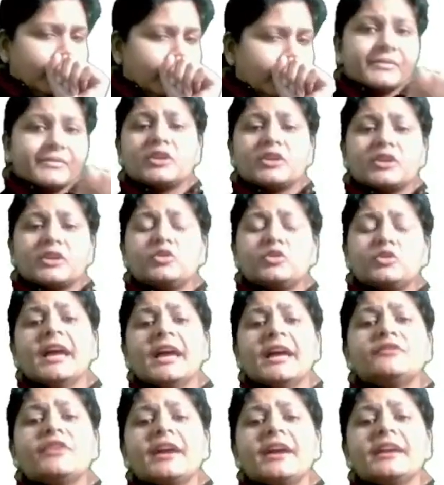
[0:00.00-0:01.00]
to
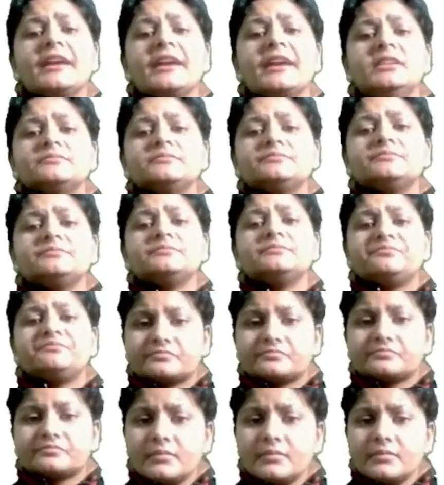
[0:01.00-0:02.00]
clarify the
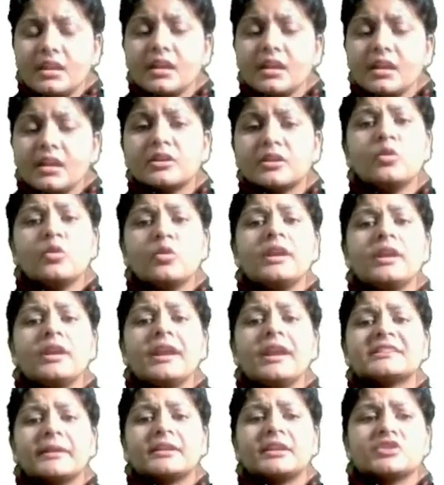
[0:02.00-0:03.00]
role
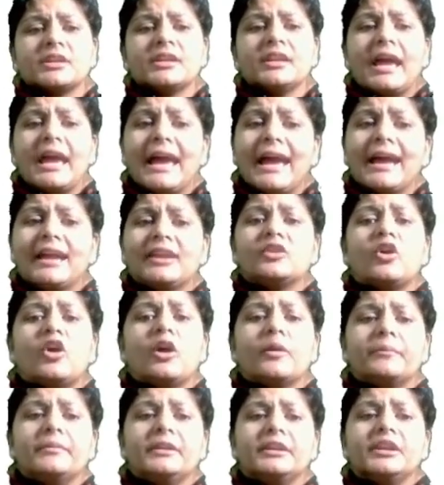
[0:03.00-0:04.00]
expectation and
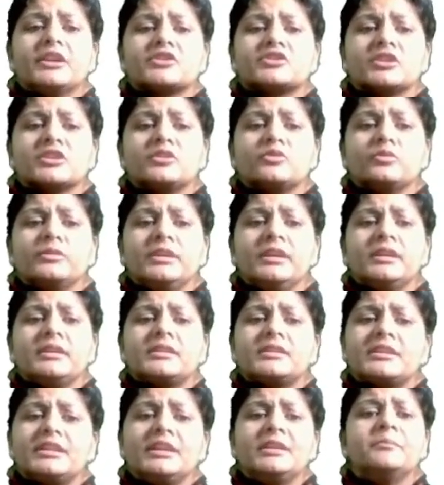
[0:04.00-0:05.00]
obligation to the
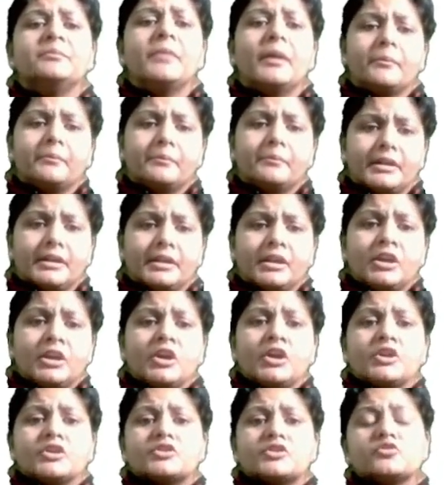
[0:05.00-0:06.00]
team member,
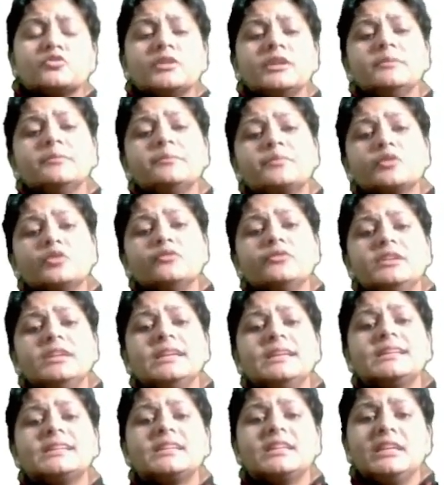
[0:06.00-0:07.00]
to improve the
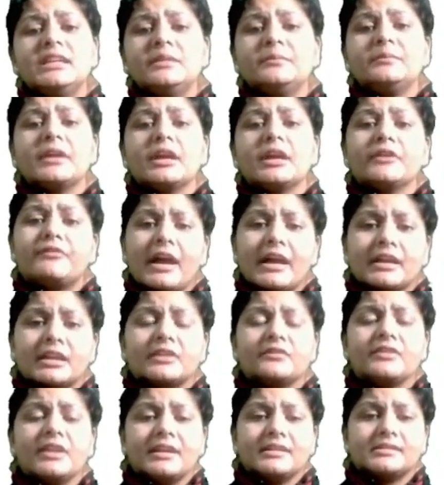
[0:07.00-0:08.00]
team
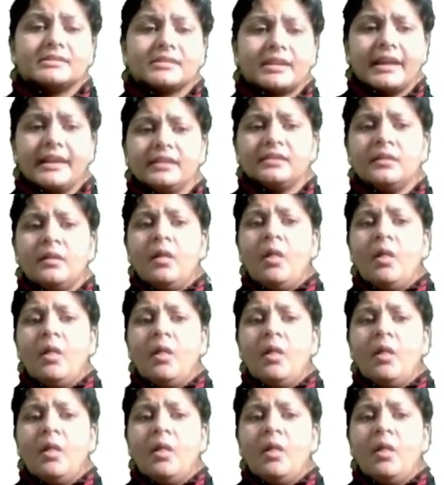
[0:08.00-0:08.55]
effectiveness, right?